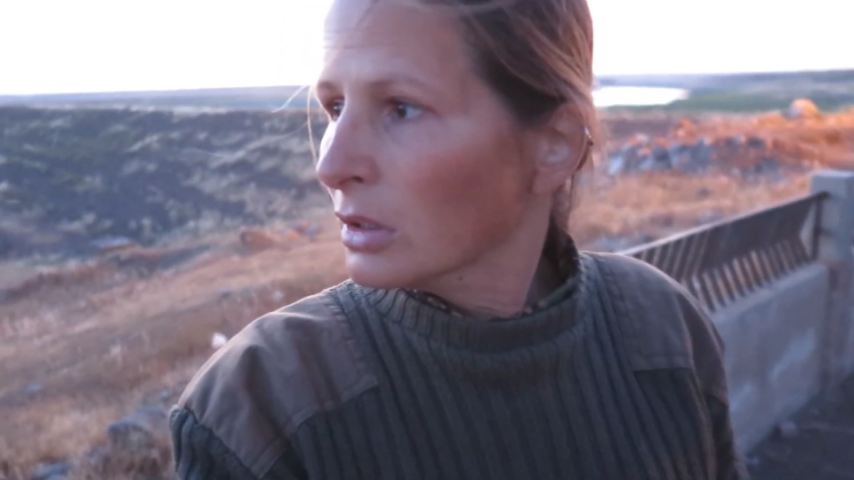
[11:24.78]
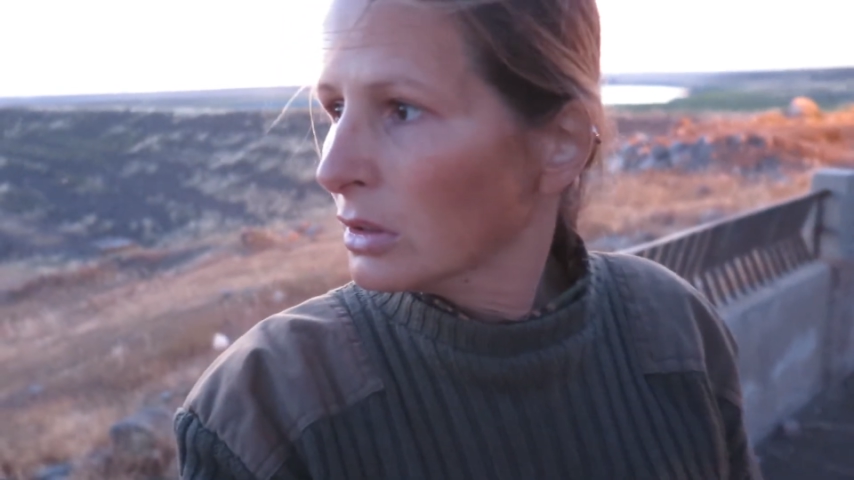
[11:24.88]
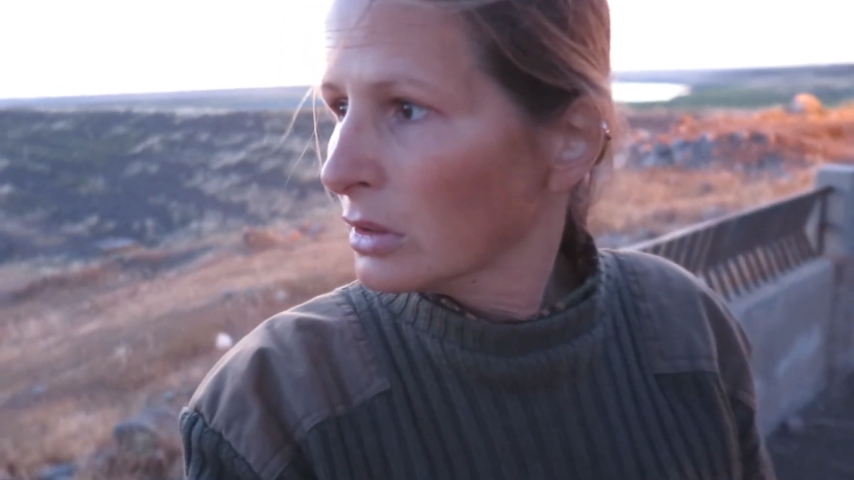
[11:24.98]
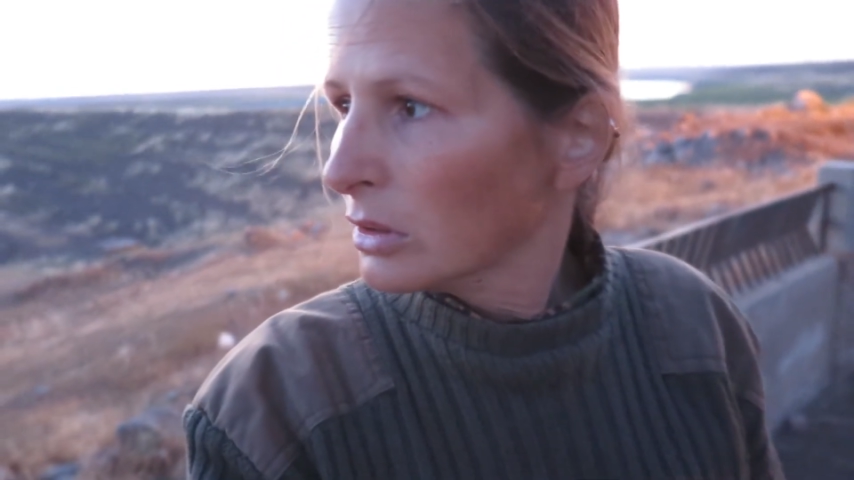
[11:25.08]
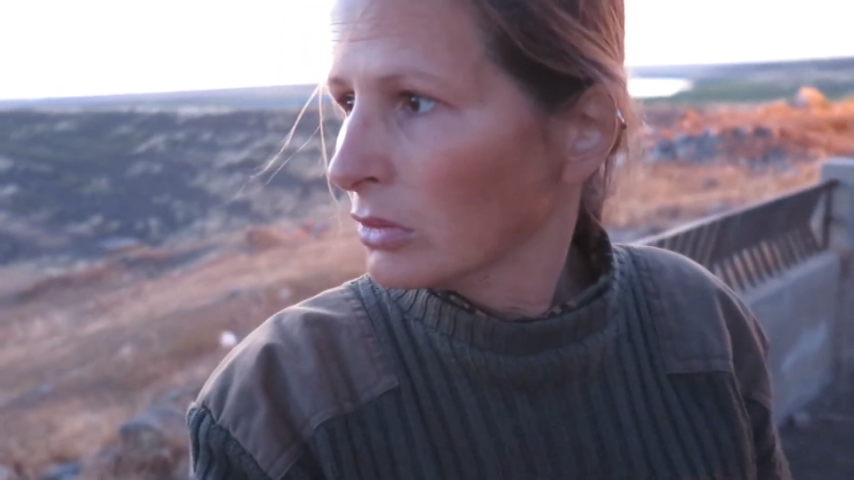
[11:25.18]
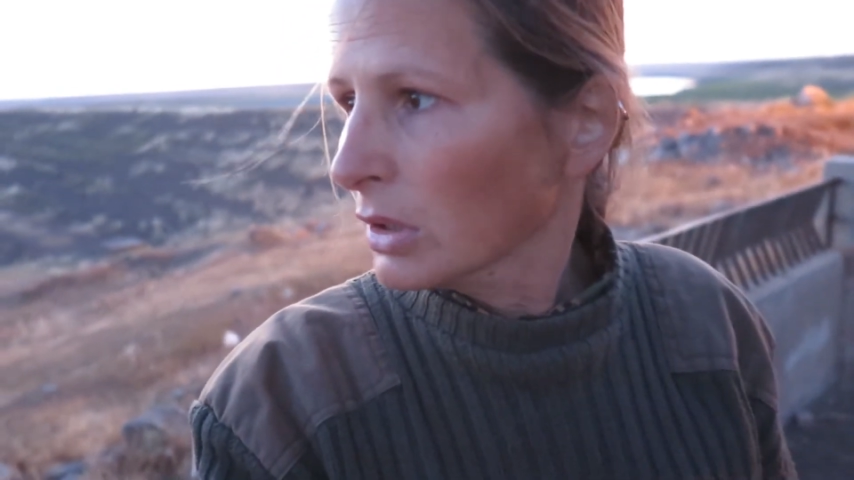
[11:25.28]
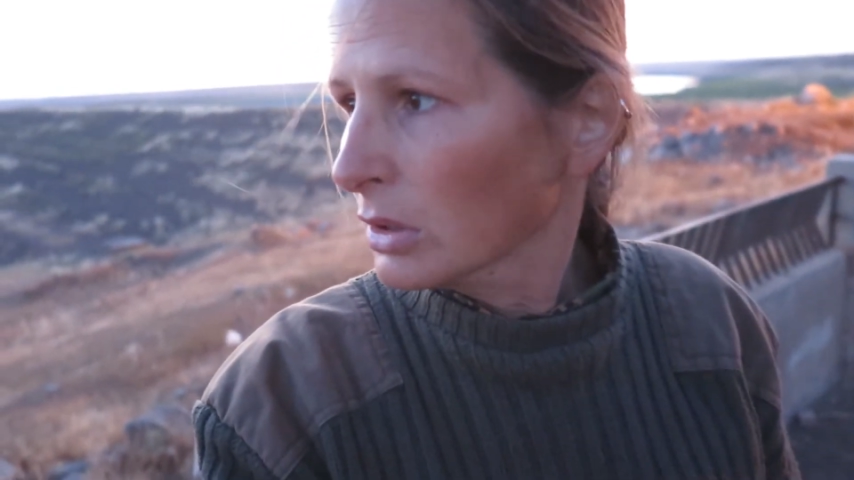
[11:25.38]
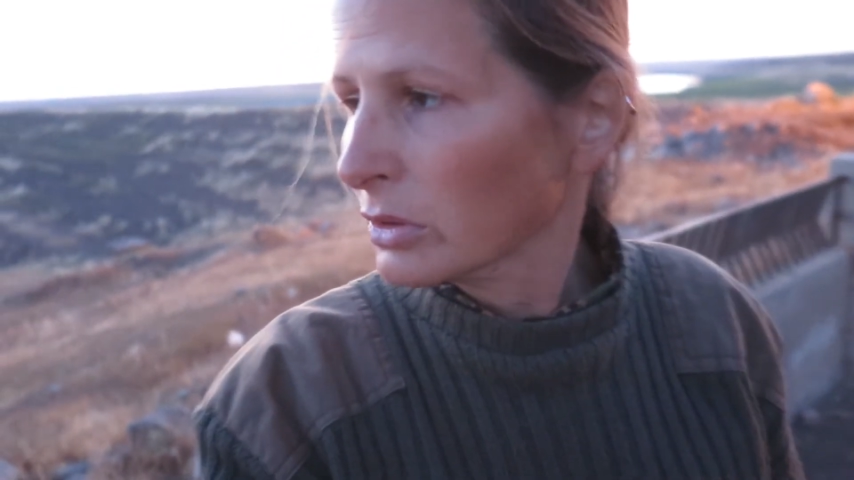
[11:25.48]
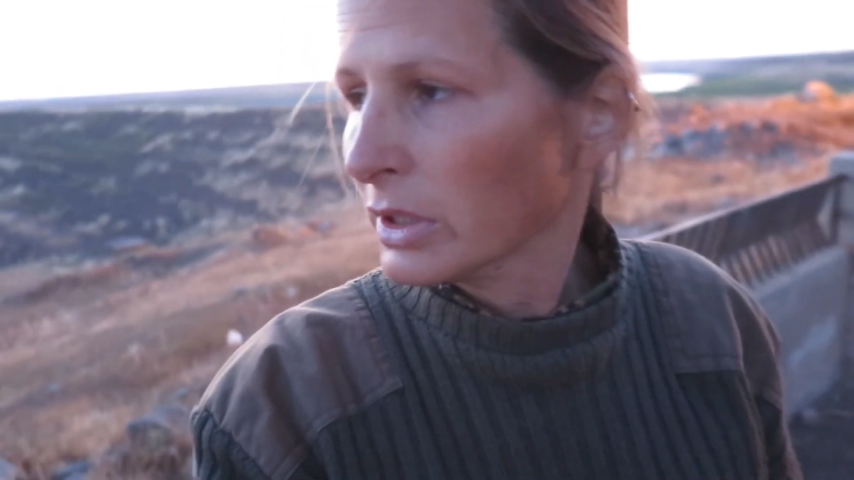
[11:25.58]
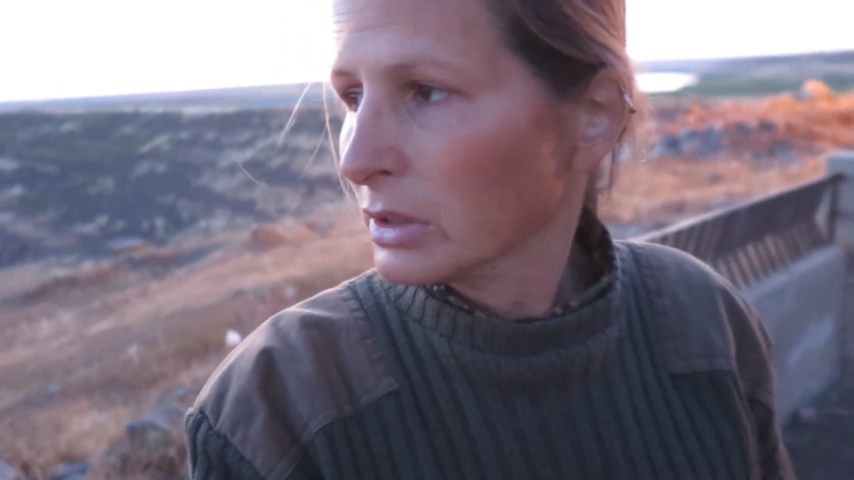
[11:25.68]

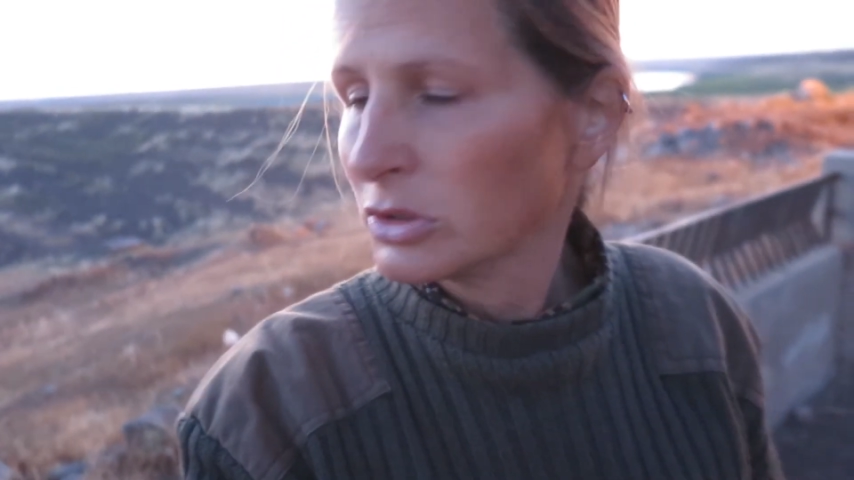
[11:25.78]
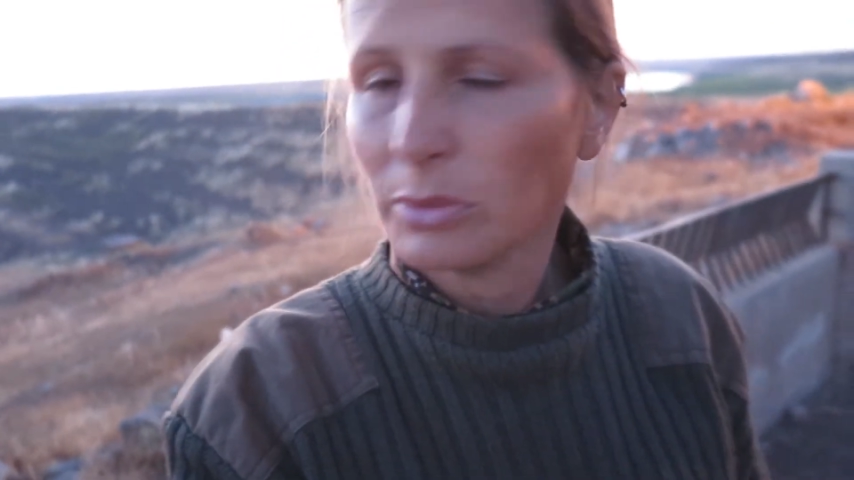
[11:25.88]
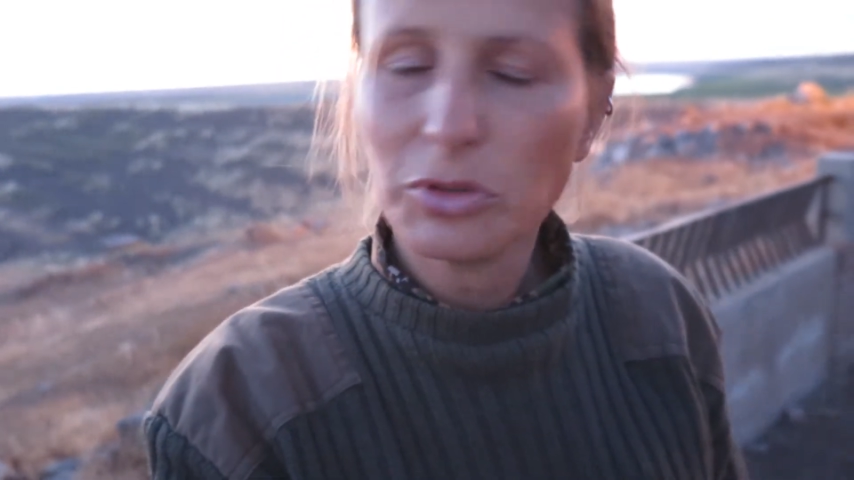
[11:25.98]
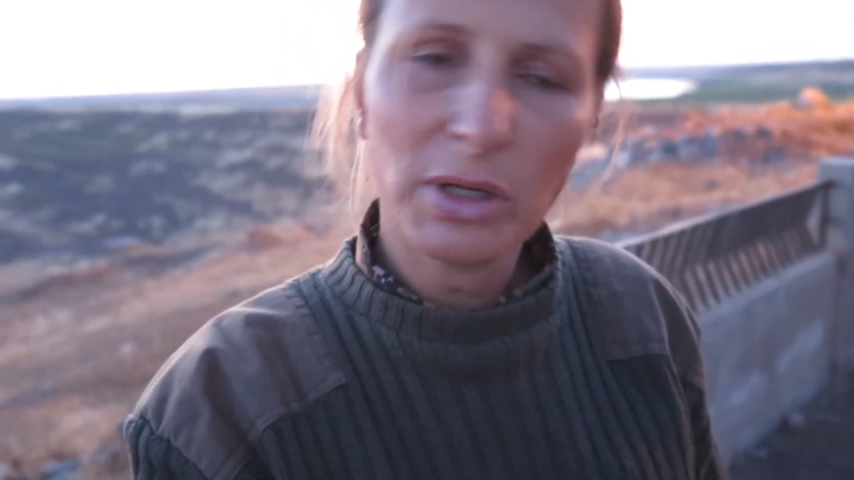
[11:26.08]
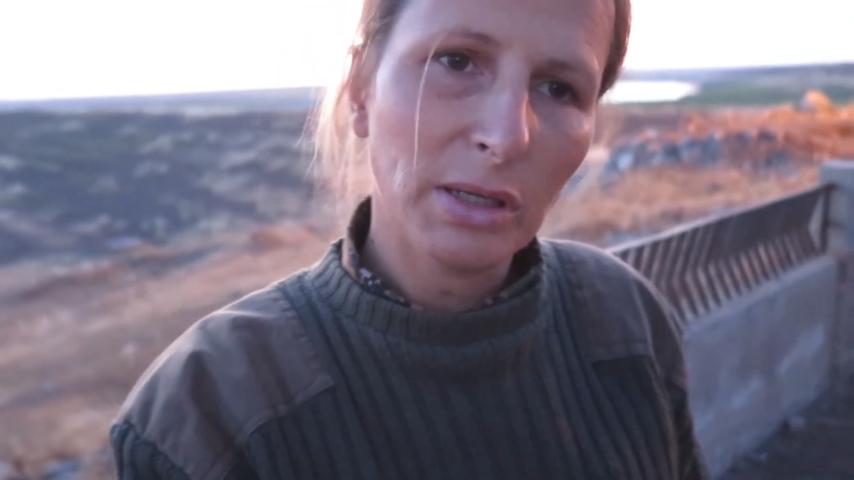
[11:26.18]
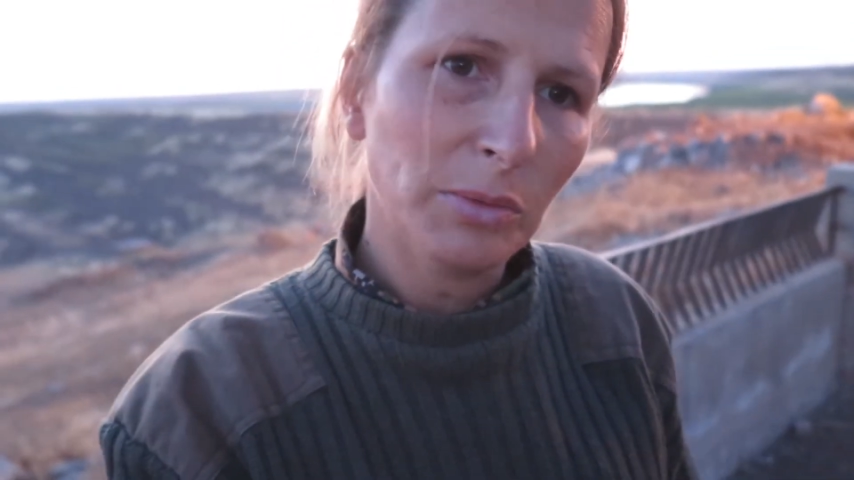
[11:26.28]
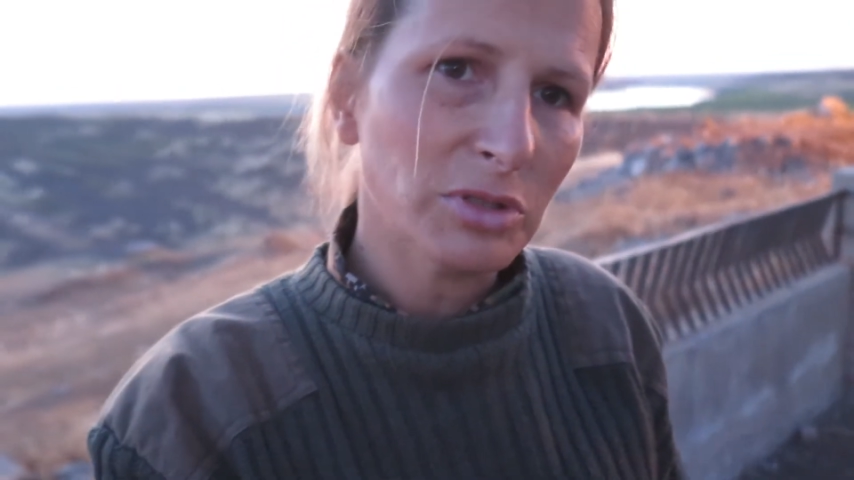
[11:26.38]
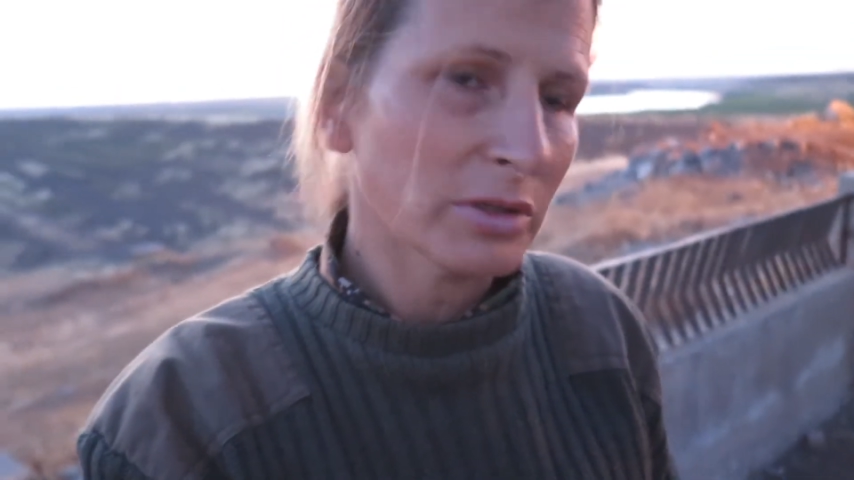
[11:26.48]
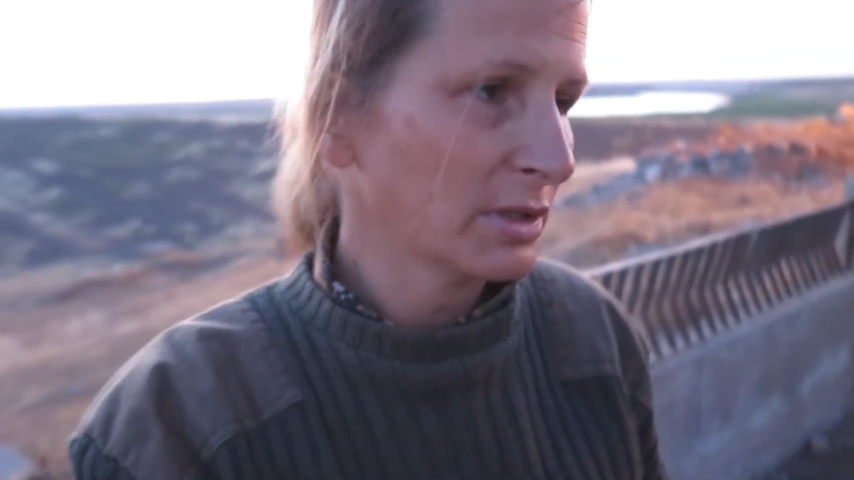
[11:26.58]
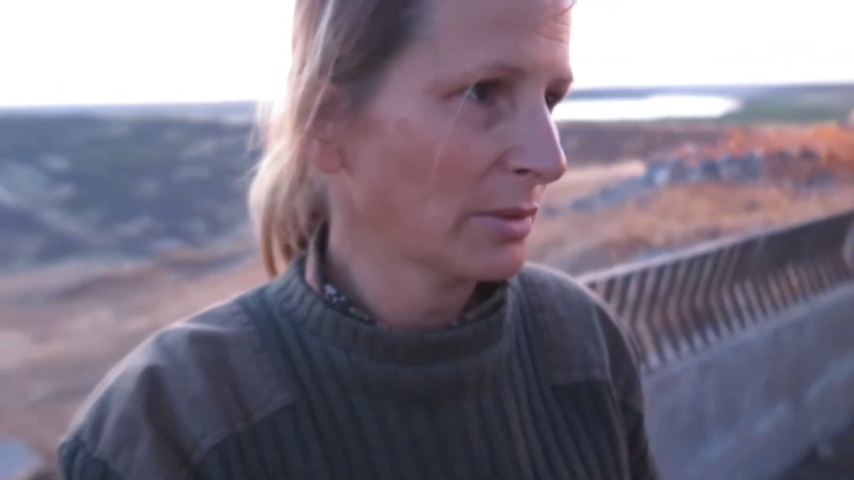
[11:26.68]
Okay. So I'm trying to keep
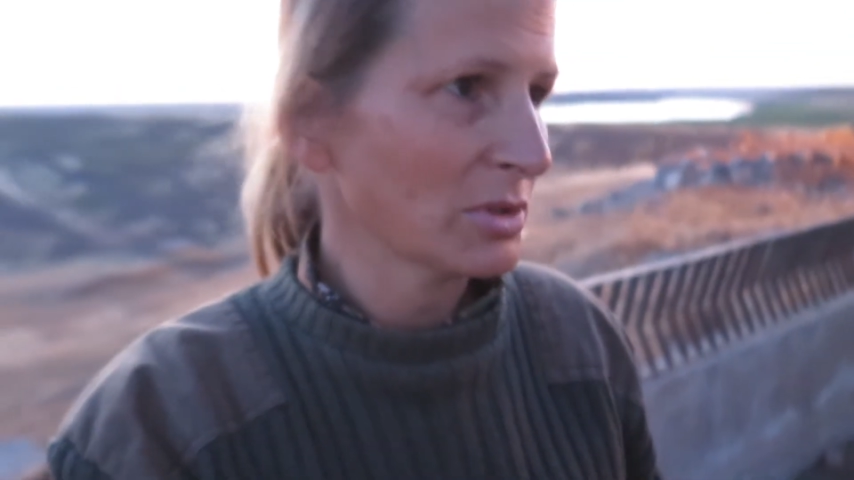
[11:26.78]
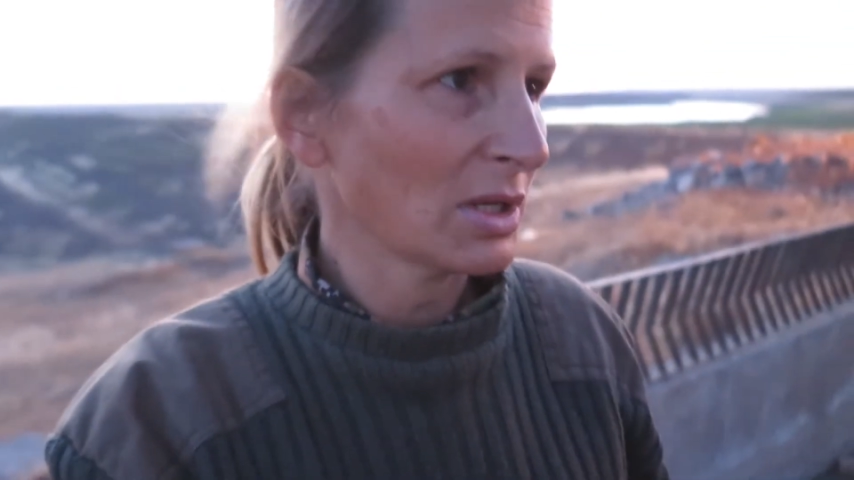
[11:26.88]
these under 10 minutes.